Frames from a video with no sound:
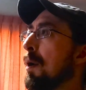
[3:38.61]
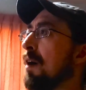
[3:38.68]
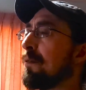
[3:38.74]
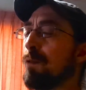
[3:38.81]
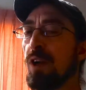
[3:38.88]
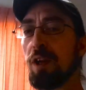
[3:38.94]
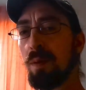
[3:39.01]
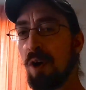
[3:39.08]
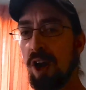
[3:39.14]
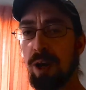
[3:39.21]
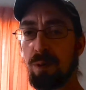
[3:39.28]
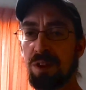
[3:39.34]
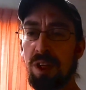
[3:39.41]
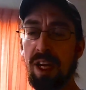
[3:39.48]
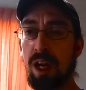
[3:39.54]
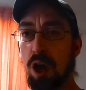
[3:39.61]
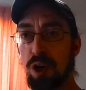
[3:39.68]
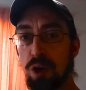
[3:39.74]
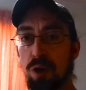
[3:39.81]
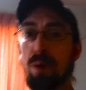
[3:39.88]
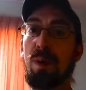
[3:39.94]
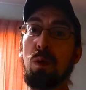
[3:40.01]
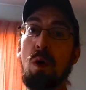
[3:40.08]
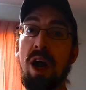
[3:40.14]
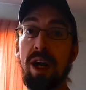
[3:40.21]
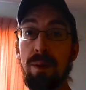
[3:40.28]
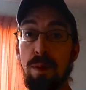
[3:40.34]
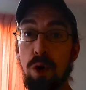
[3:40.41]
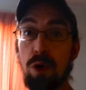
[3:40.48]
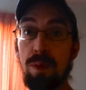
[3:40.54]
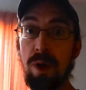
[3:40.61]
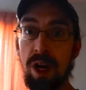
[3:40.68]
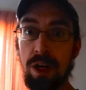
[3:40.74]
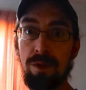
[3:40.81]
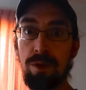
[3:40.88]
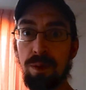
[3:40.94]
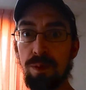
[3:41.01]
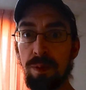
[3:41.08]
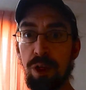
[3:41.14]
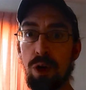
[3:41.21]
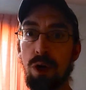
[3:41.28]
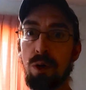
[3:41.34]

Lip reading: a friend of mine was like, "Oh, you're gonna be riding motorbike from,